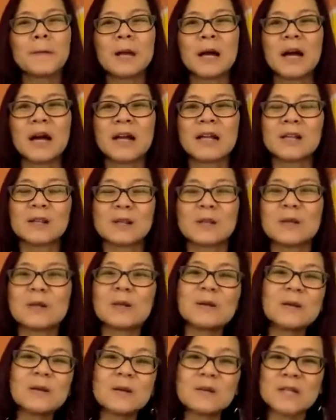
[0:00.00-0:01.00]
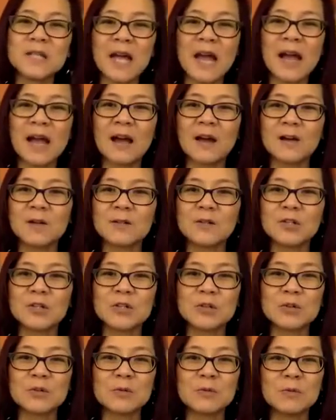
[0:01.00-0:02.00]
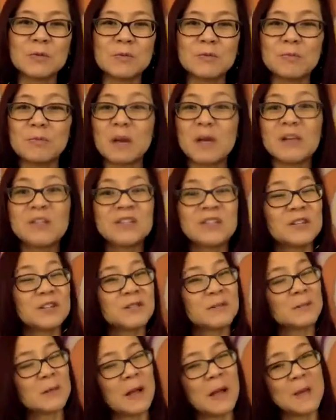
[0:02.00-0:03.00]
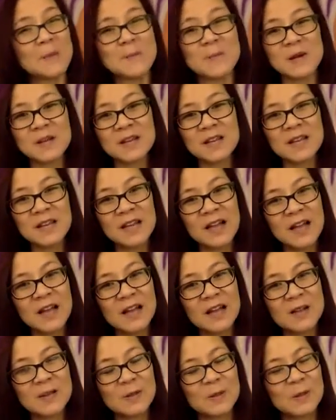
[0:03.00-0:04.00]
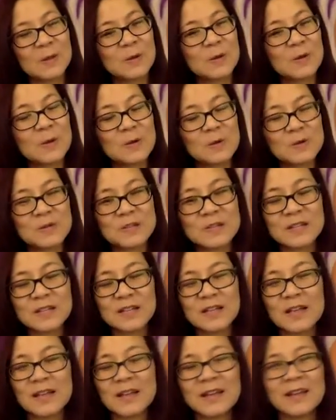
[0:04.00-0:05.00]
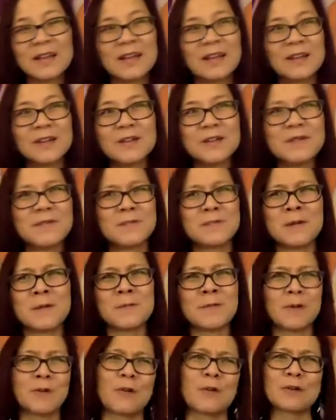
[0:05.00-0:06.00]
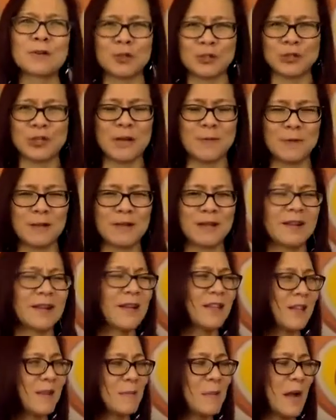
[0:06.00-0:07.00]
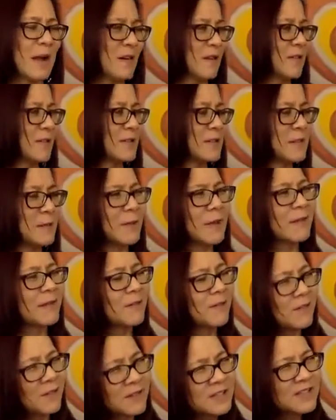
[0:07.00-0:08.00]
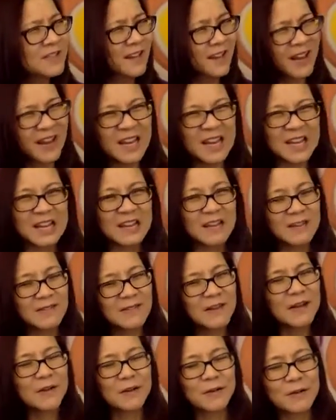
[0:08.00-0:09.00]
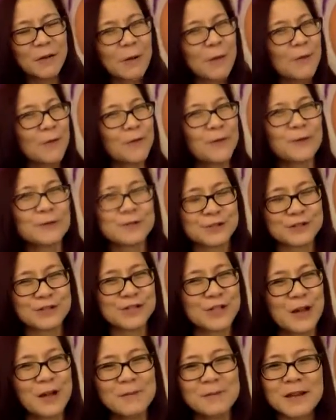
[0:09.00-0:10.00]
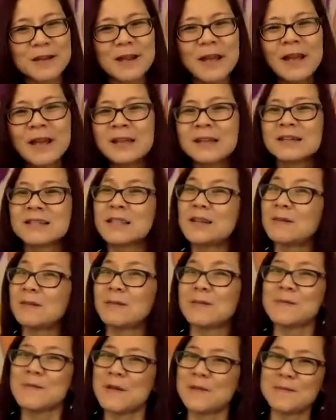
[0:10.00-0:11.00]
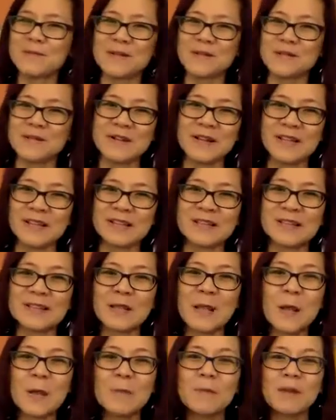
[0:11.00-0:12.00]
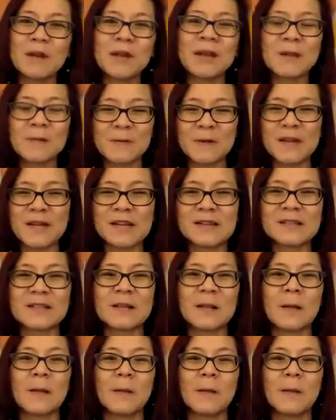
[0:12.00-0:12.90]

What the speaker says: I learned how to budget my money. I don't even remember grocery shopping. Like I think back on this, I'm like, did I even go grocery shopping? I don't remember doing this. But anyways,